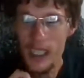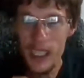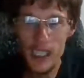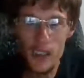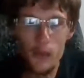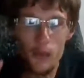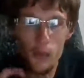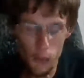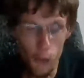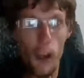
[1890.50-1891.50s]
is
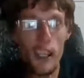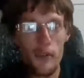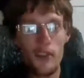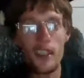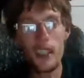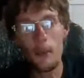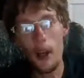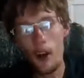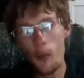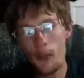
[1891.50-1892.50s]
West Virginia, my
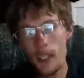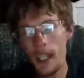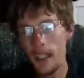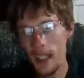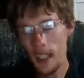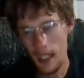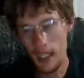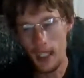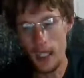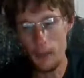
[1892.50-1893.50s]
home state,
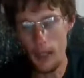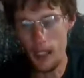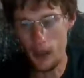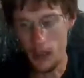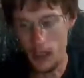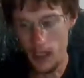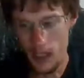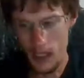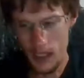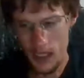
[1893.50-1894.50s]
and Maryland.
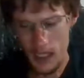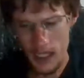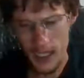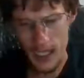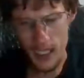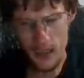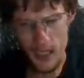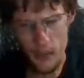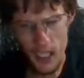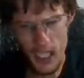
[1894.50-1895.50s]
Actually,
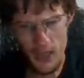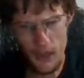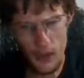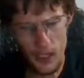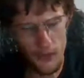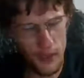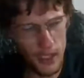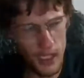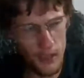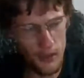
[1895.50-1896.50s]
I might have
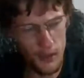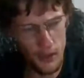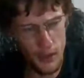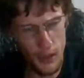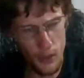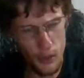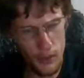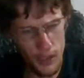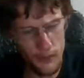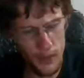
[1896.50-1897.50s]
a old
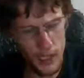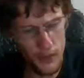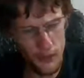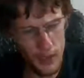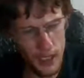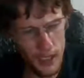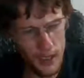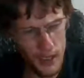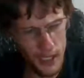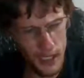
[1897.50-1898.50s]
train video from
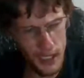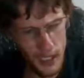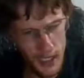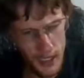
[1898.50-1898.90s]
Tennessee,